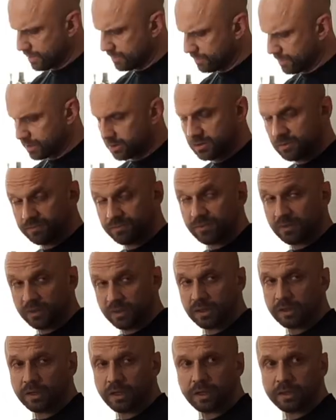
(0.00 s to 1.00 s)
But if you
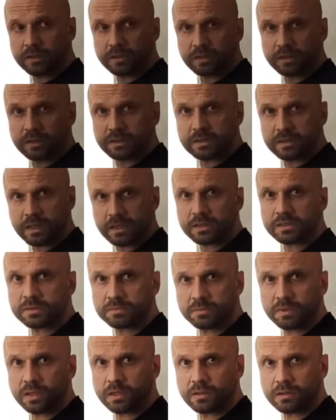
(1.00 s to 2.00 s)
need anything, text
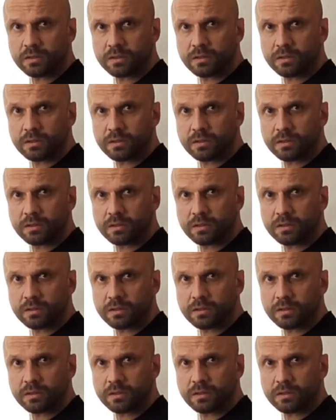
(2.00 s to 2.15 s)
me.